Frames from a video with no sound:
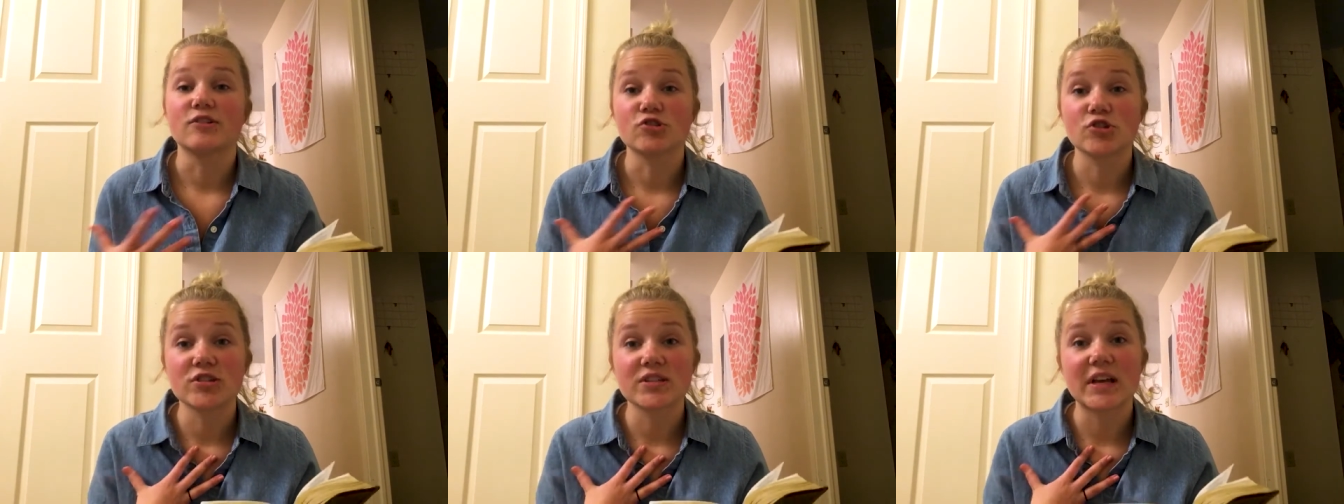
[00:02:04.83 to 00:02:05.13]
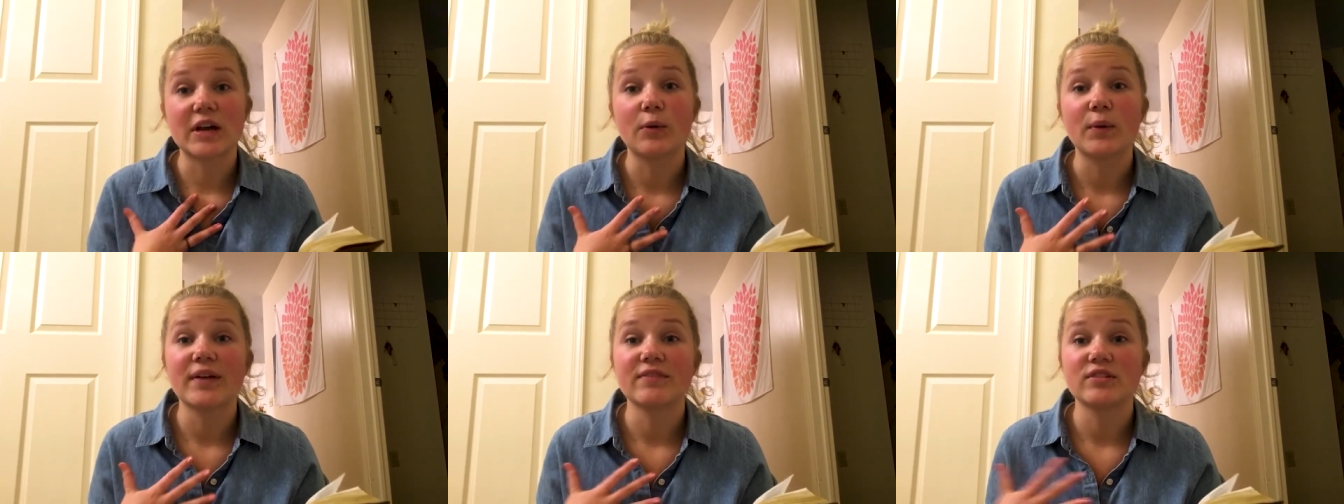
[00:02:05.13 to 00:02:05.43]
Just
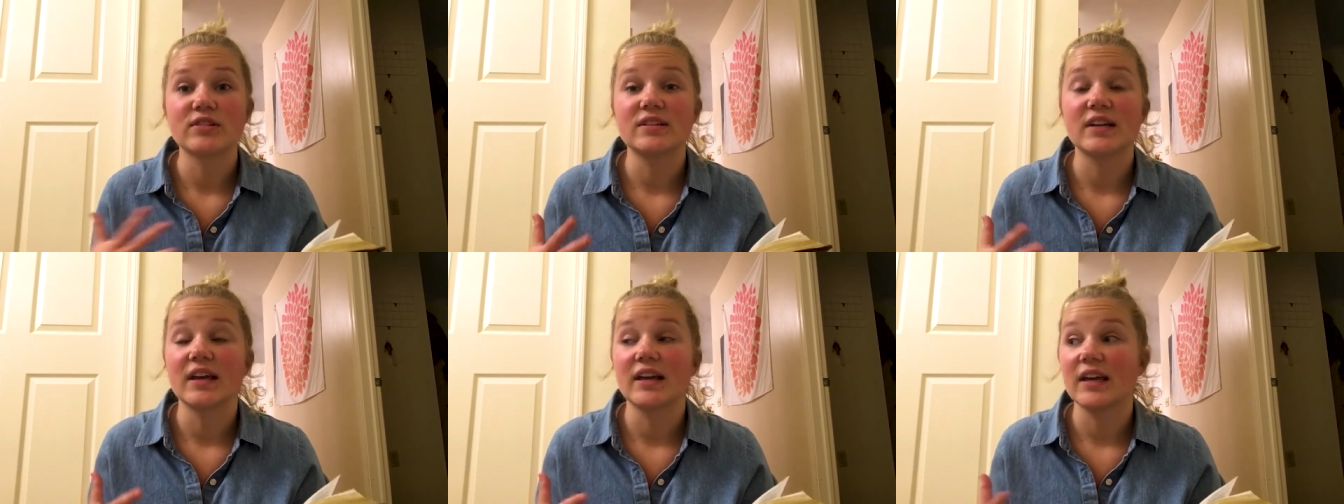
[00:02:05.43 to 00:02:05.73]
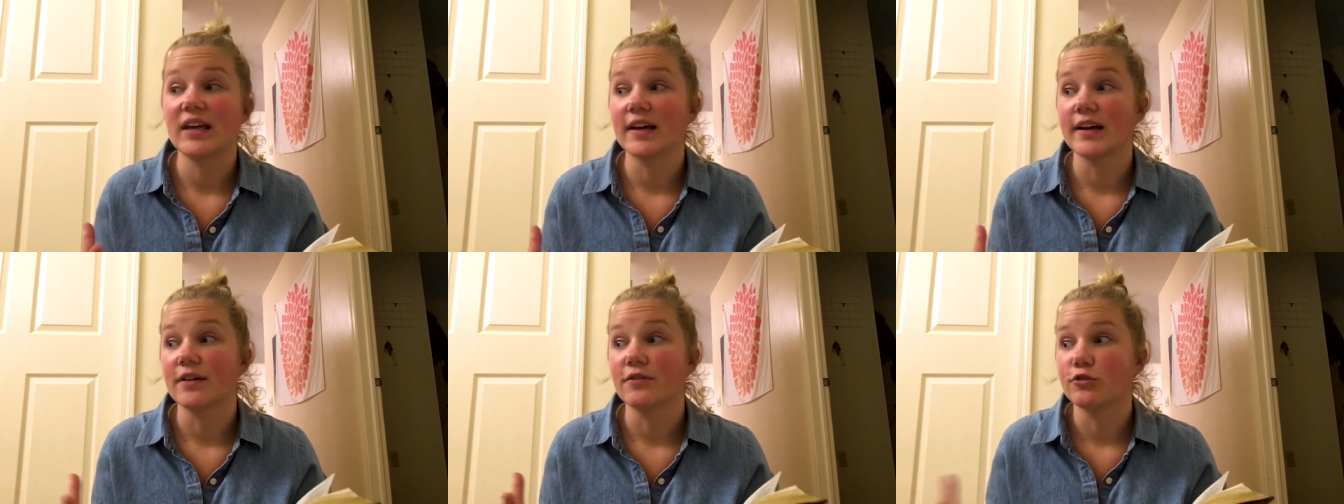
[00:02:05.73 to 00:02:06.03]
like we have to take
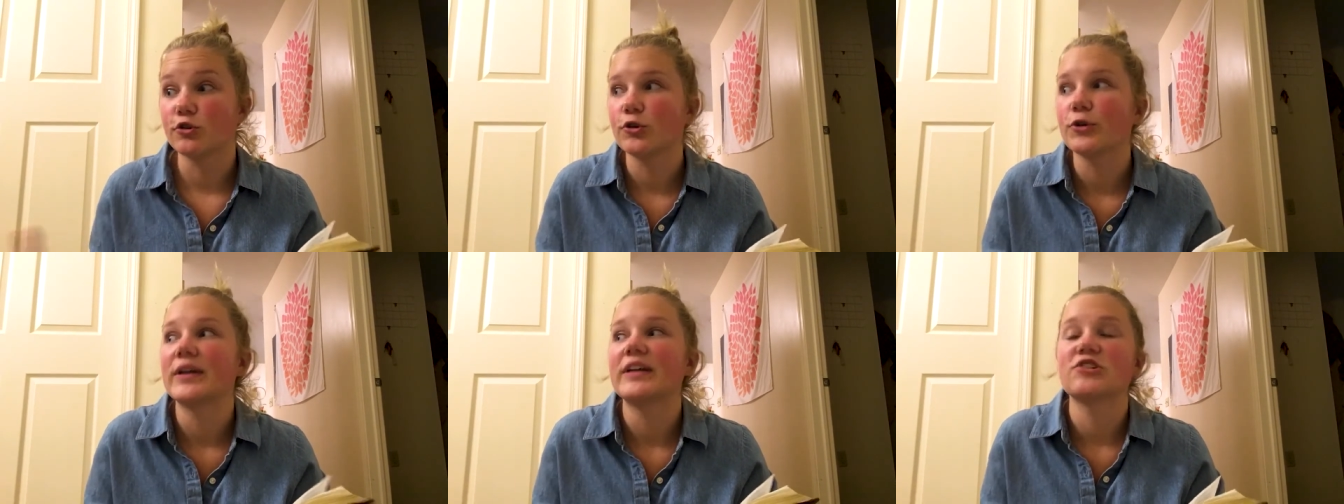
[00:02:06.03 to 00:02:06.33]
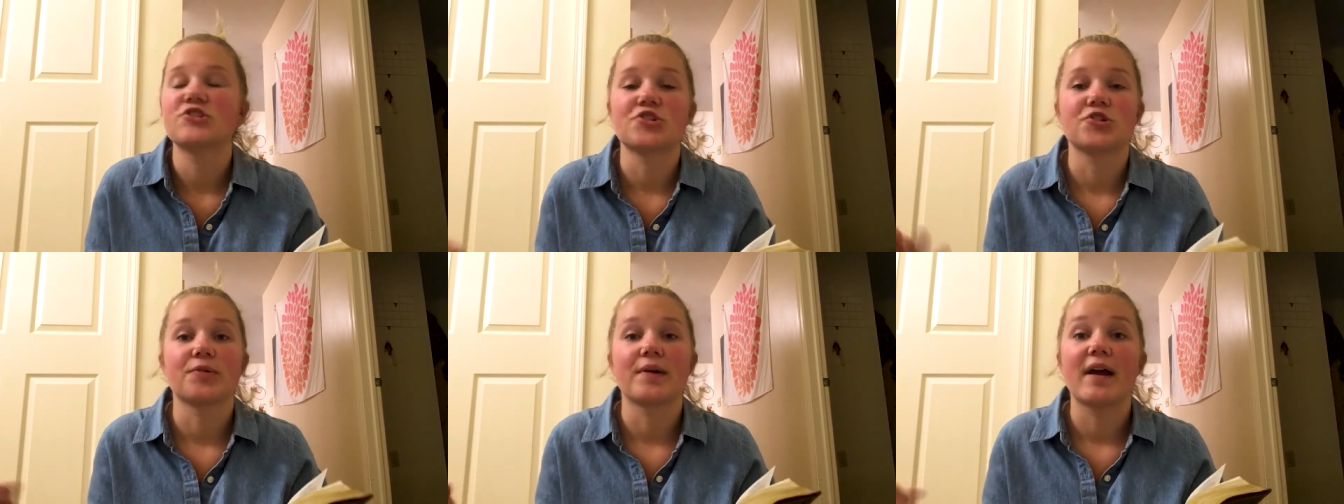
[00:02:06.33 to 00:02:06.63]
care of
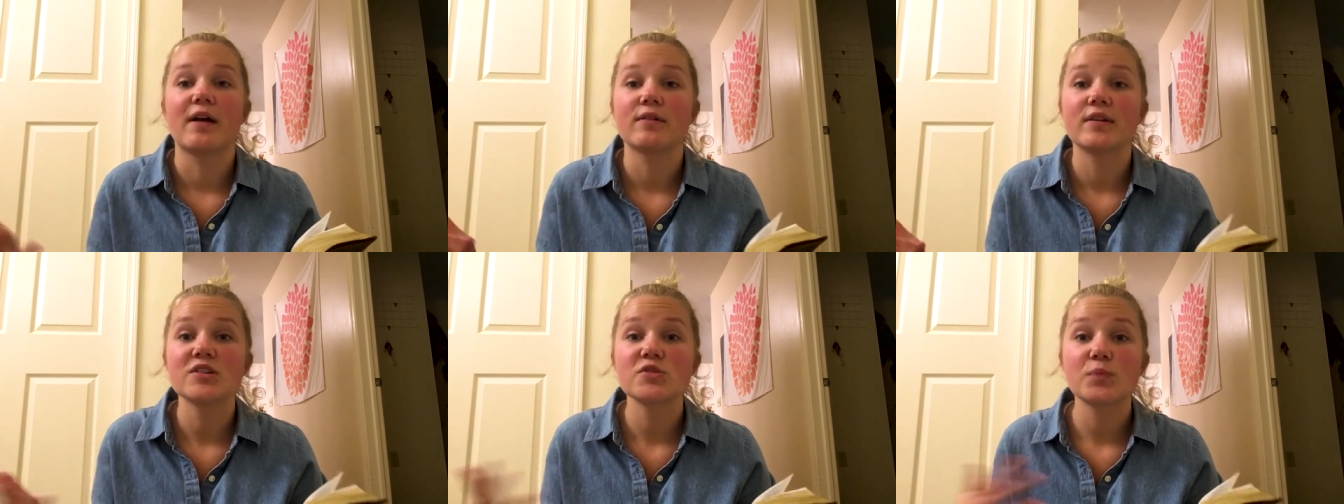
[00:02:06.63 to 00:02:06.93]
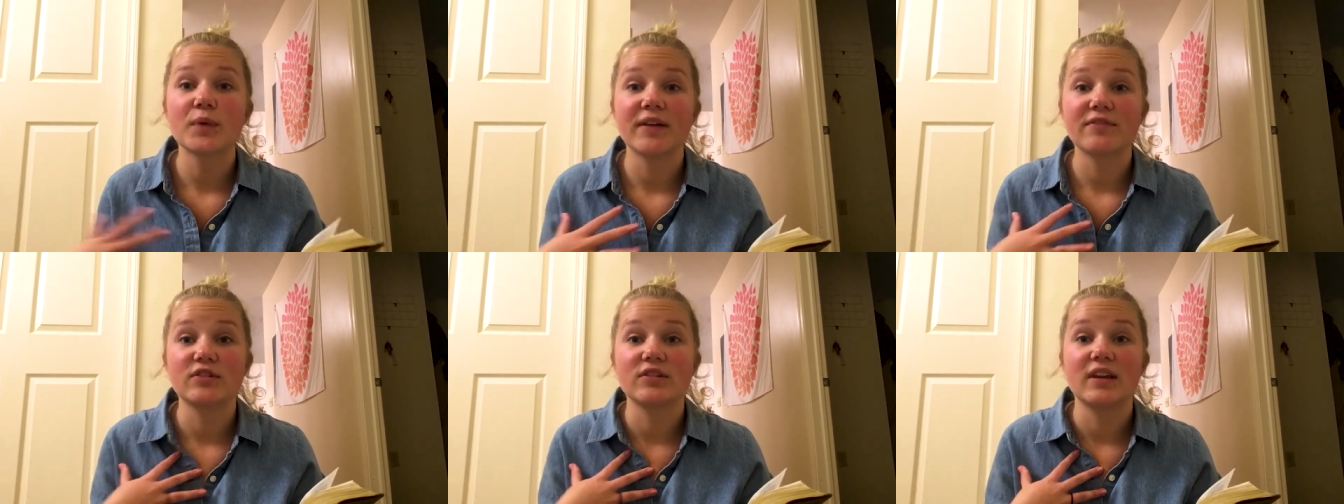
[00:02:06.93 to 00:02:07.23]
creation around us,
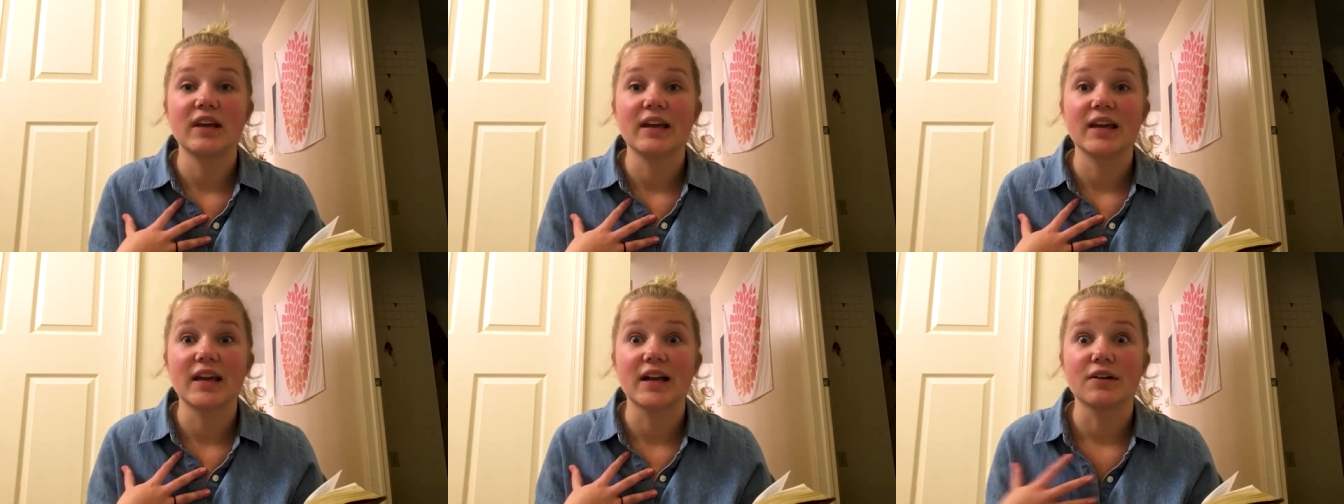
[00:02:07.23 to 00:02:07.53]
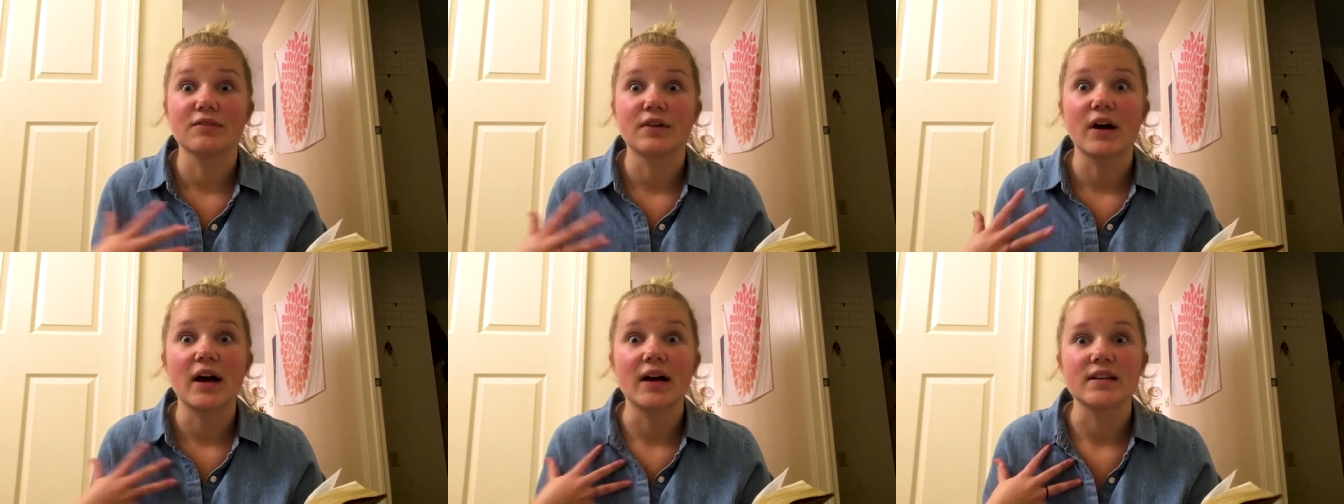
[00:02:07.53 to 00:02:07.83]
we have to take care
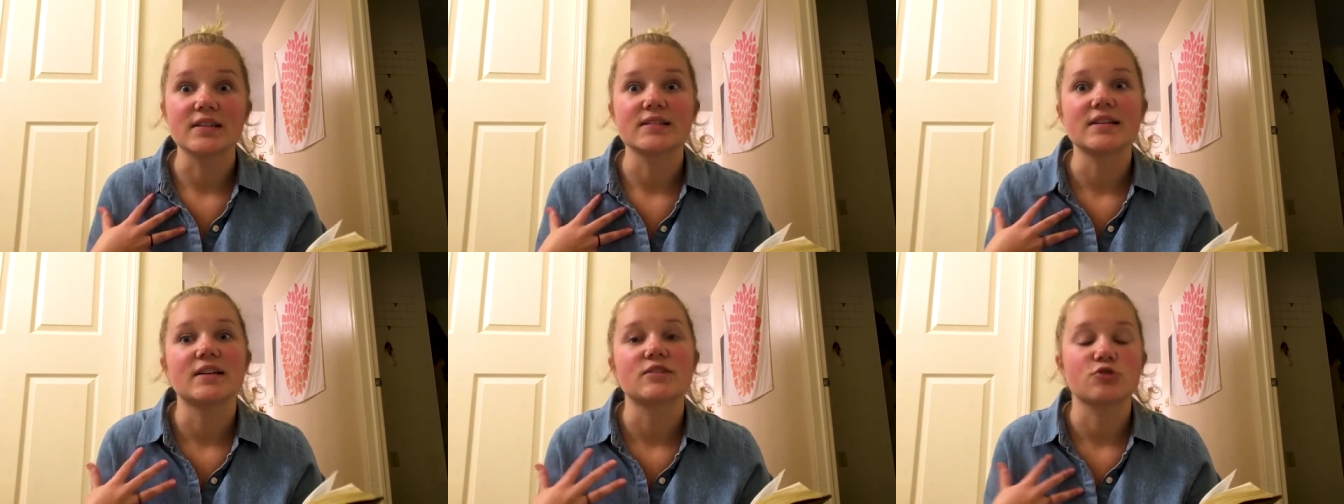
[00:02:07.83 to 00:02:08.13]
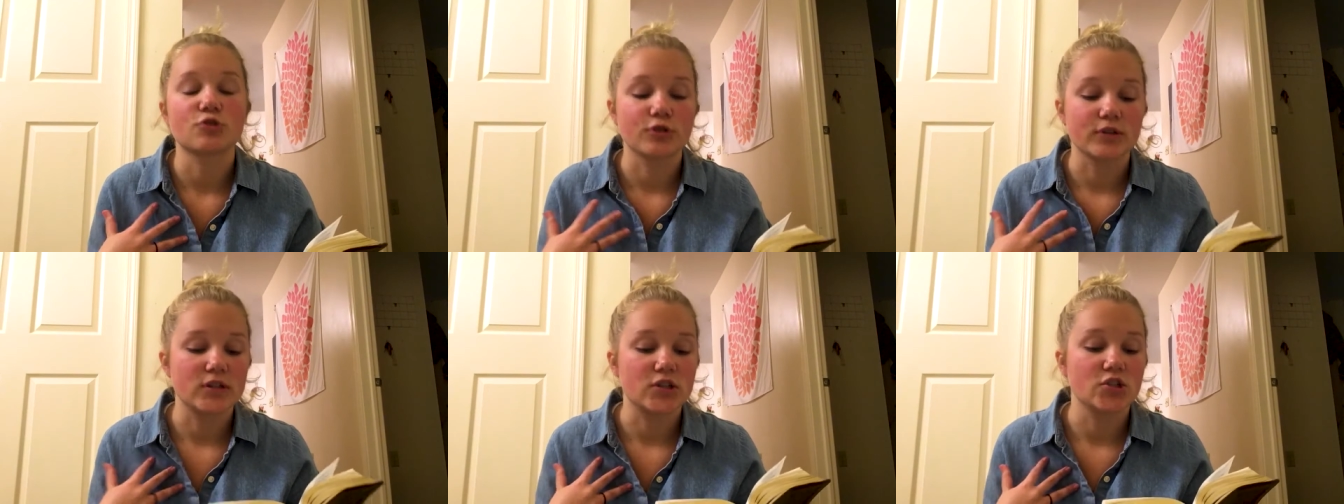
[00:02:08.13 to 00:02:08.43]
of us as
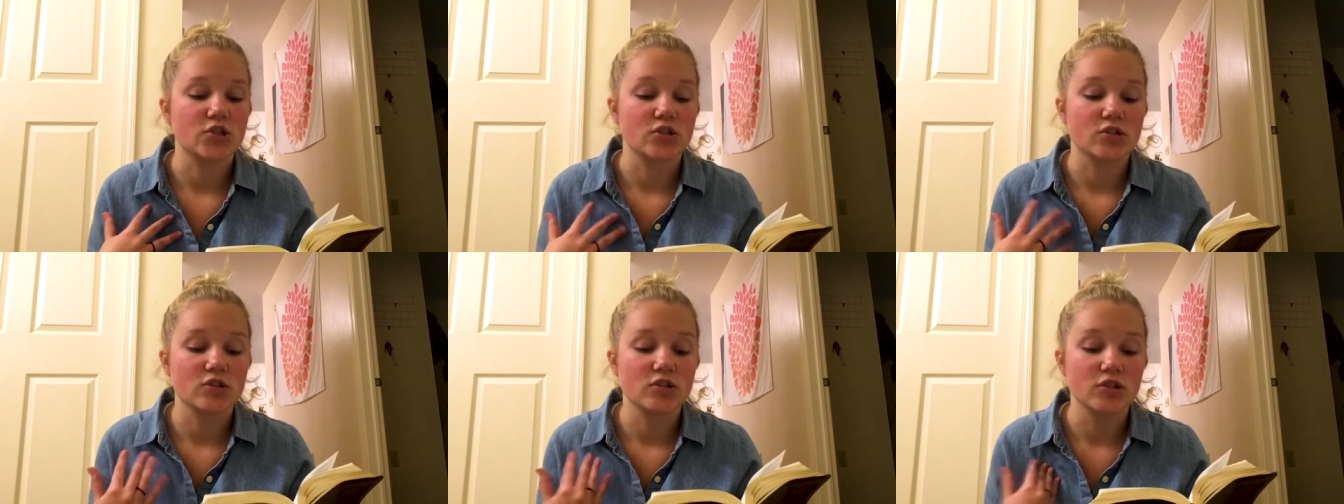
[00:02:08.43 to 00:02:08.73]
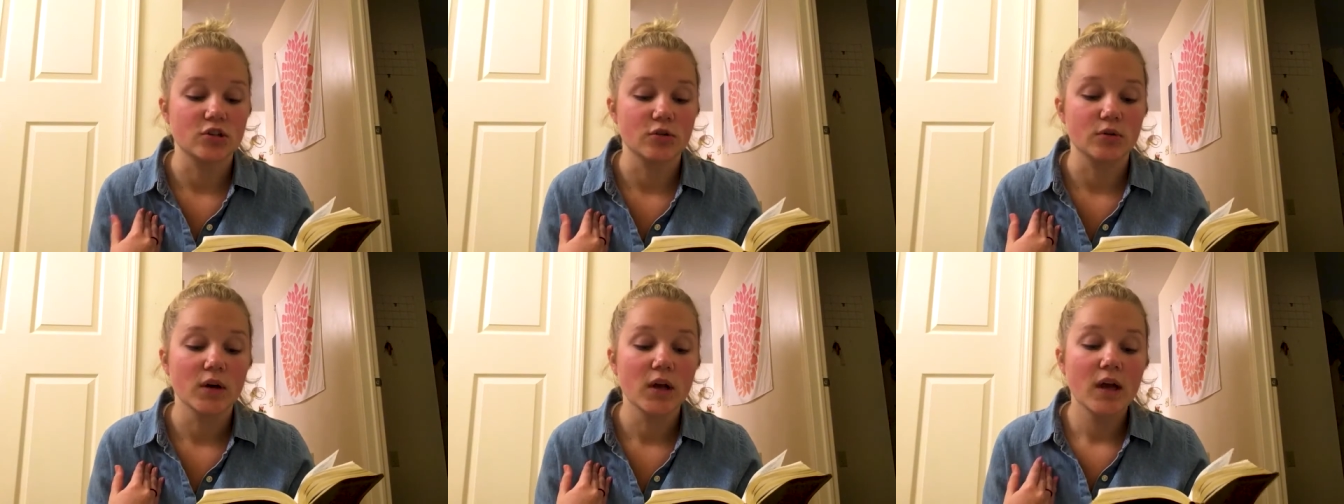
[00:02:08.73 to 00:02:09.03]
creations
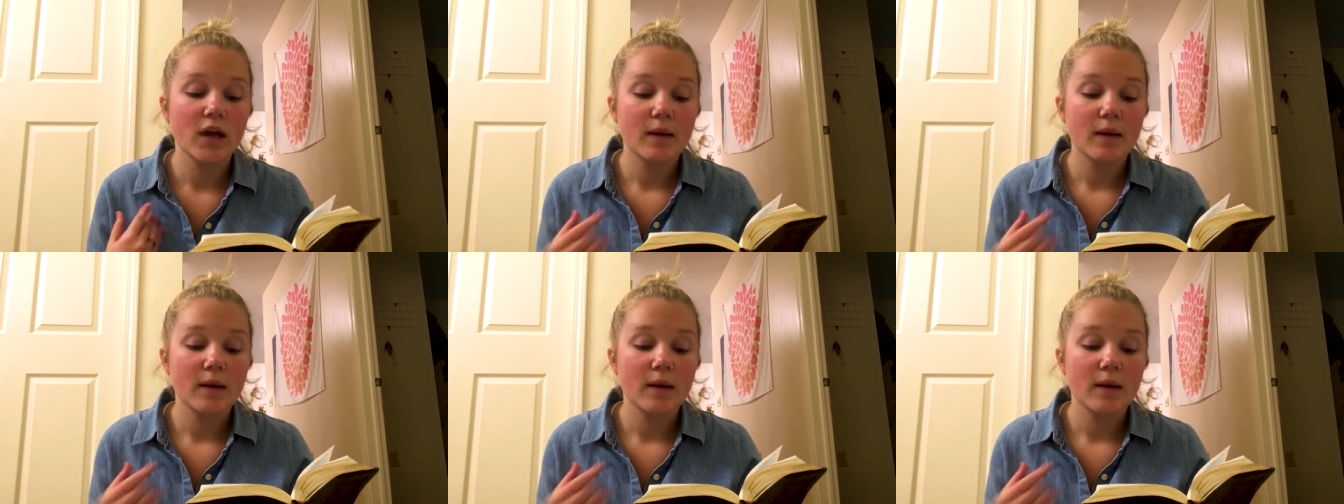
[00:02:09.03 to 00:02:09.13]
too